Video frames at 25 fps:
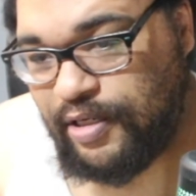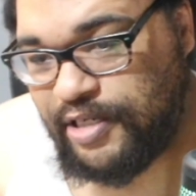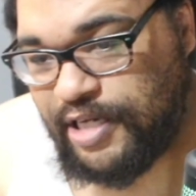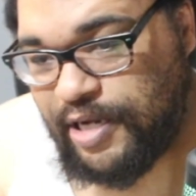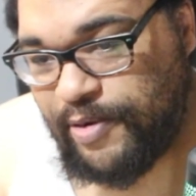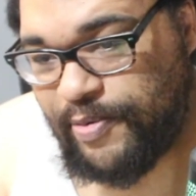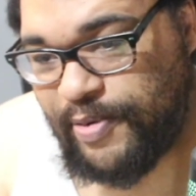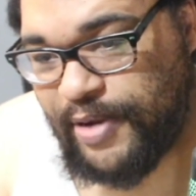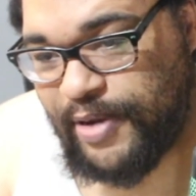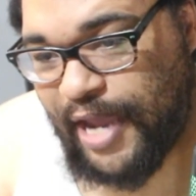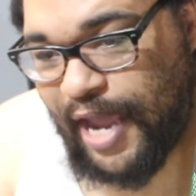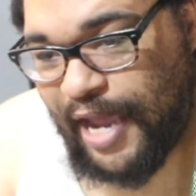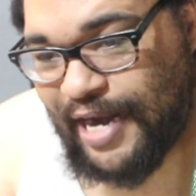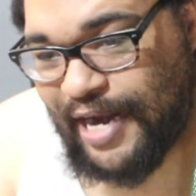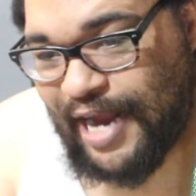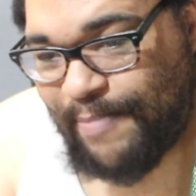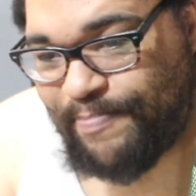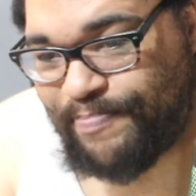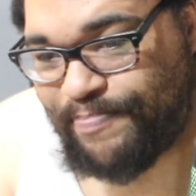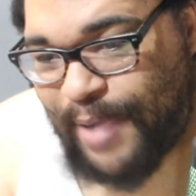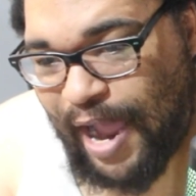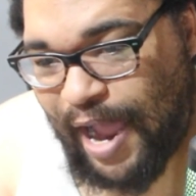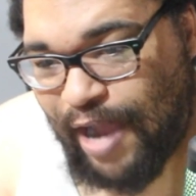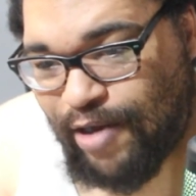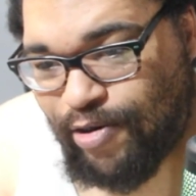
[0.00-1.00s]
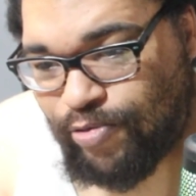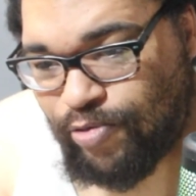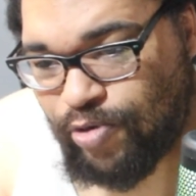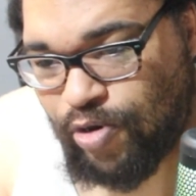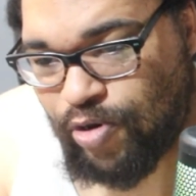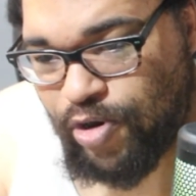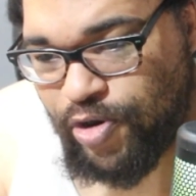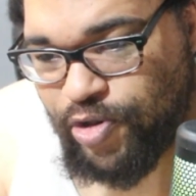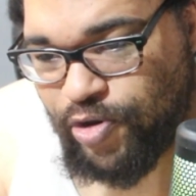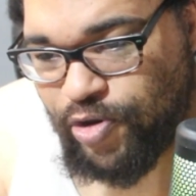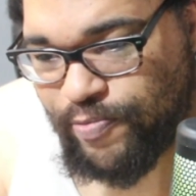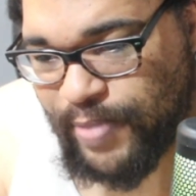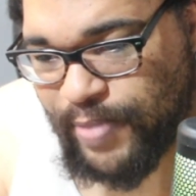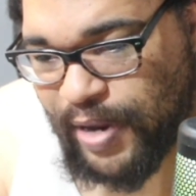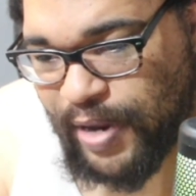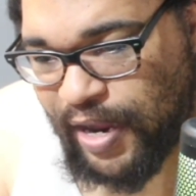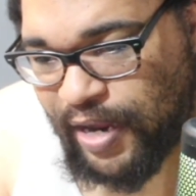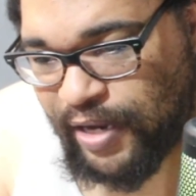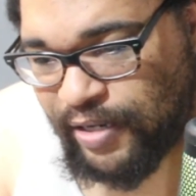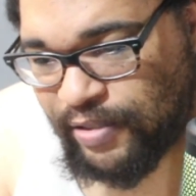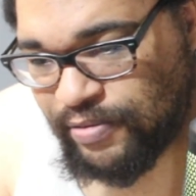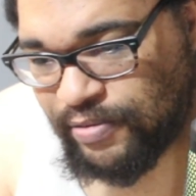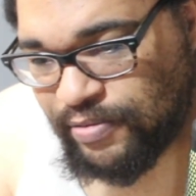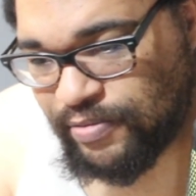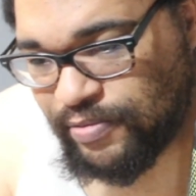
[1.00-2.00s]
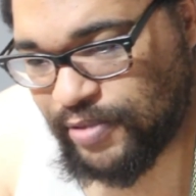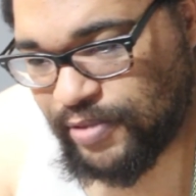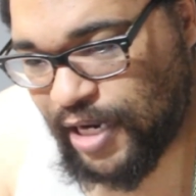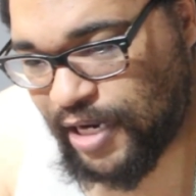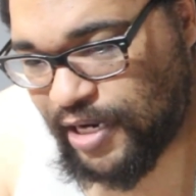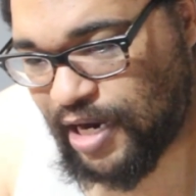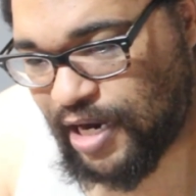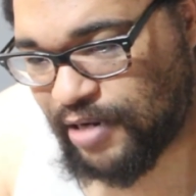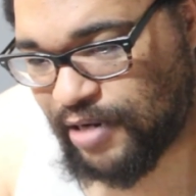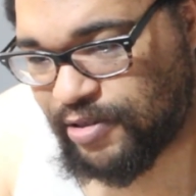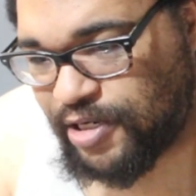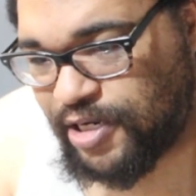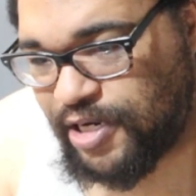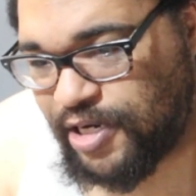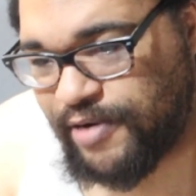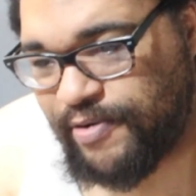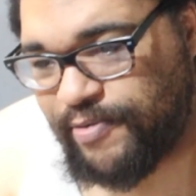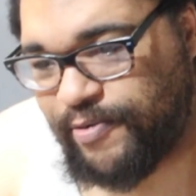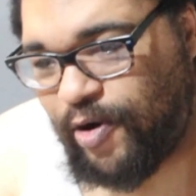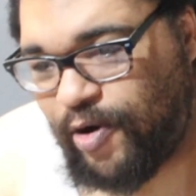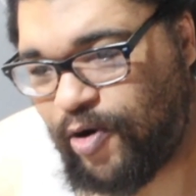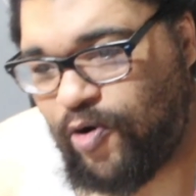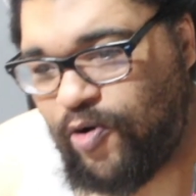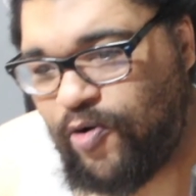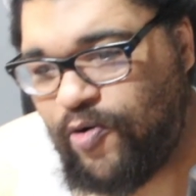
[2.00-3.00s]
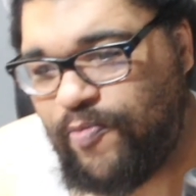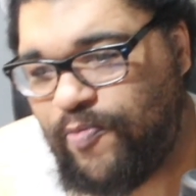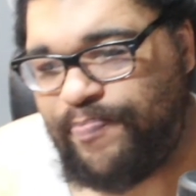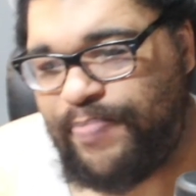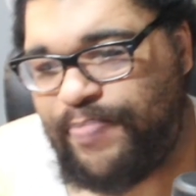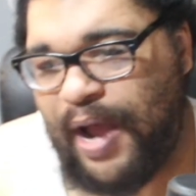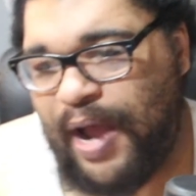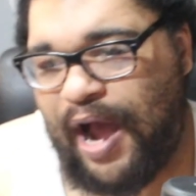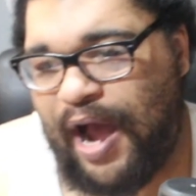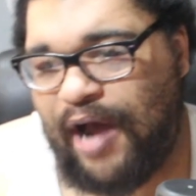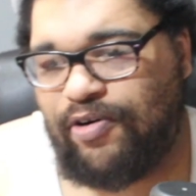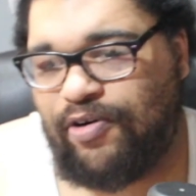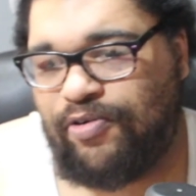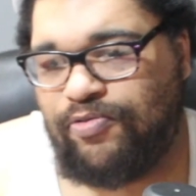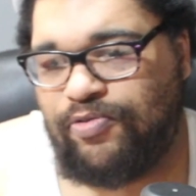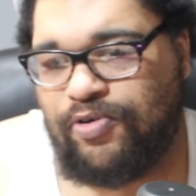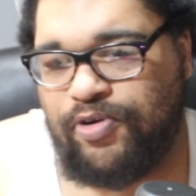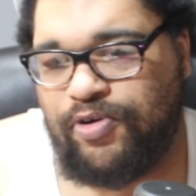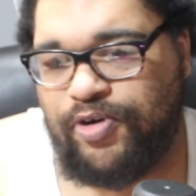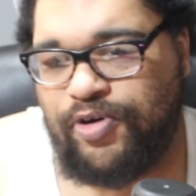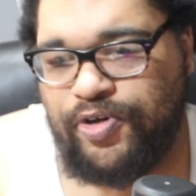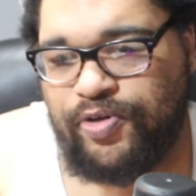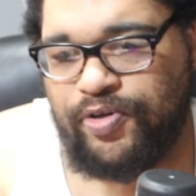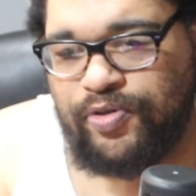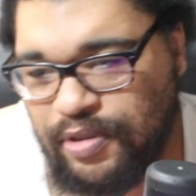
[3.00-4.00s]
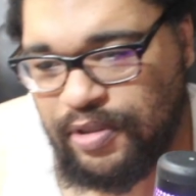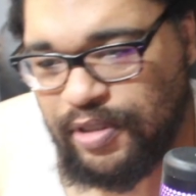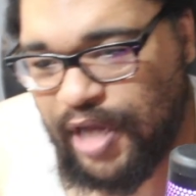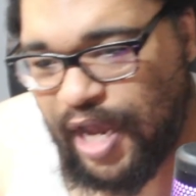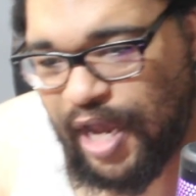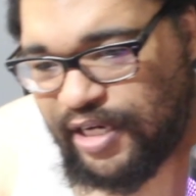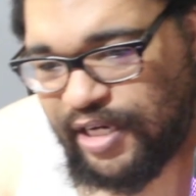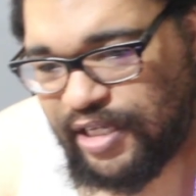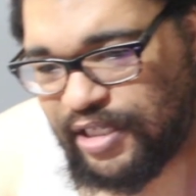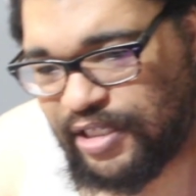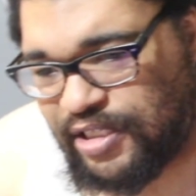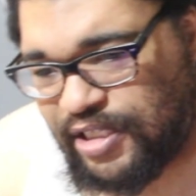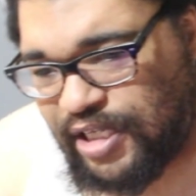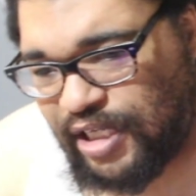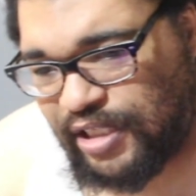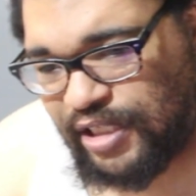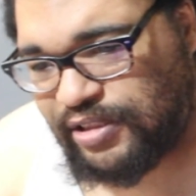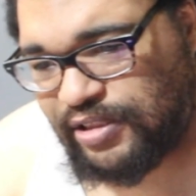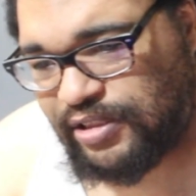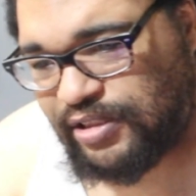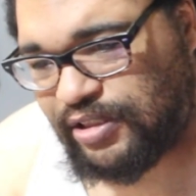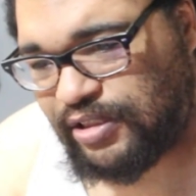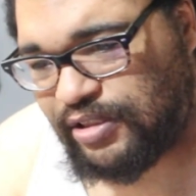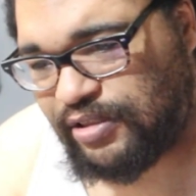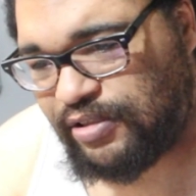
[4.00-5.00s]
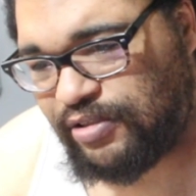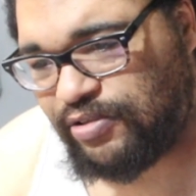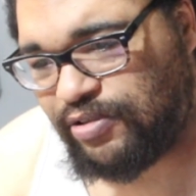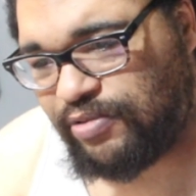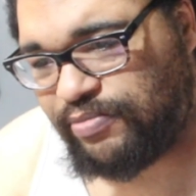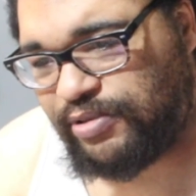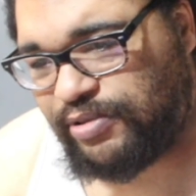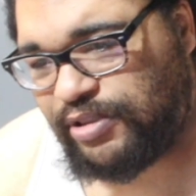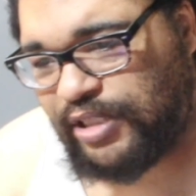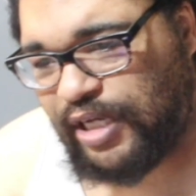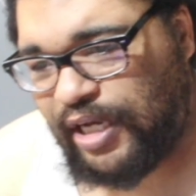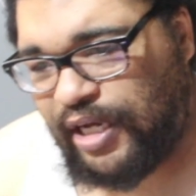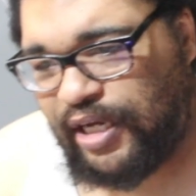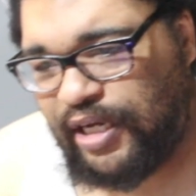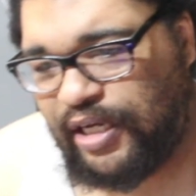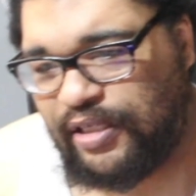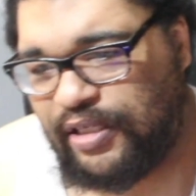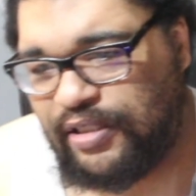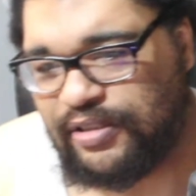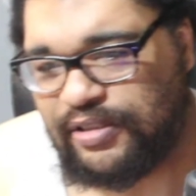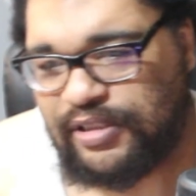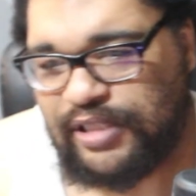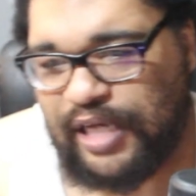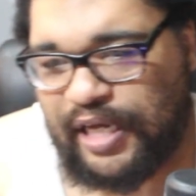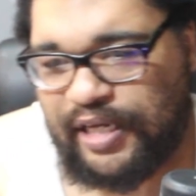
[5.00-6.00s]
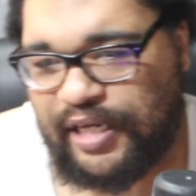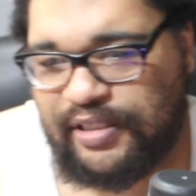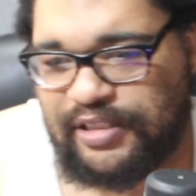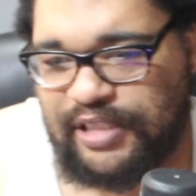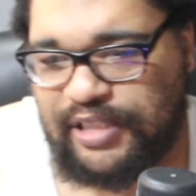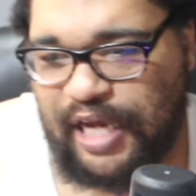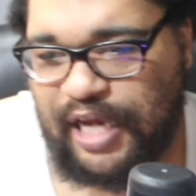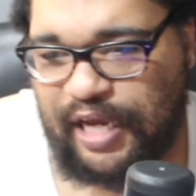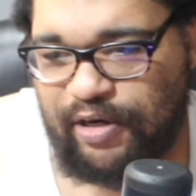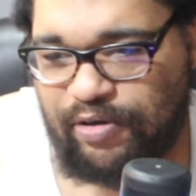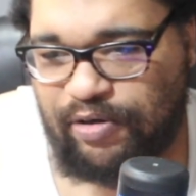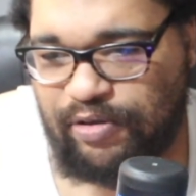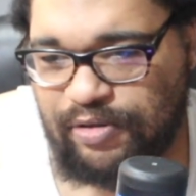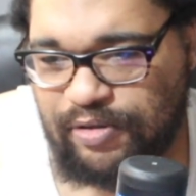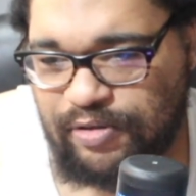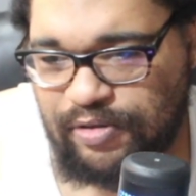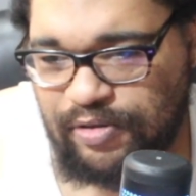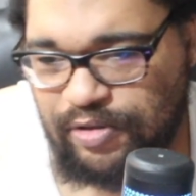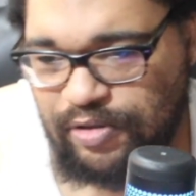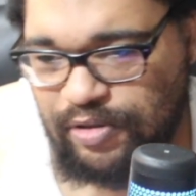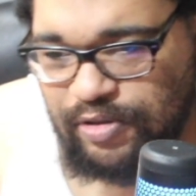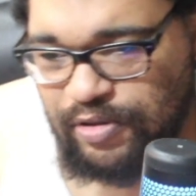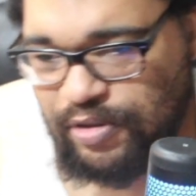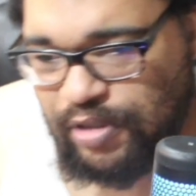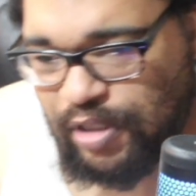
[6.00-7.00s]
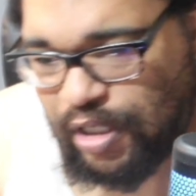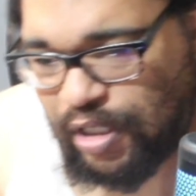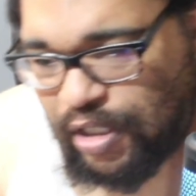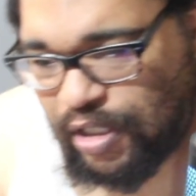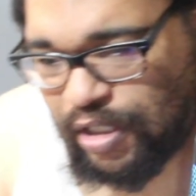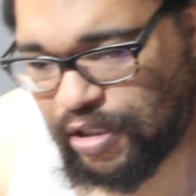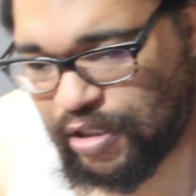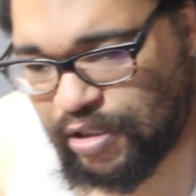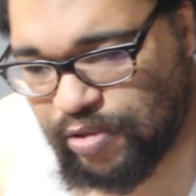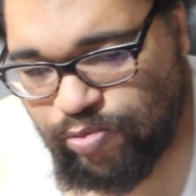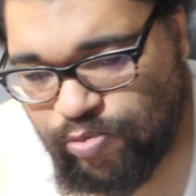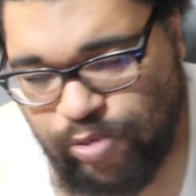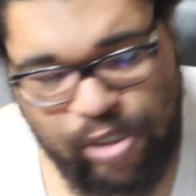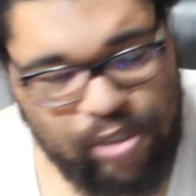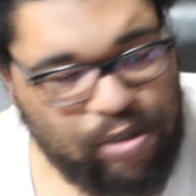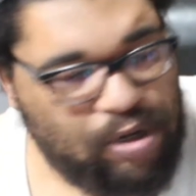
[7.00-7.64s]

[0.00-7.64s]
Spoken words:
we had our Battle Royal, man. We had our good old Battle Royal. Eddie Kingston, you know what I'm saying? Santana. Will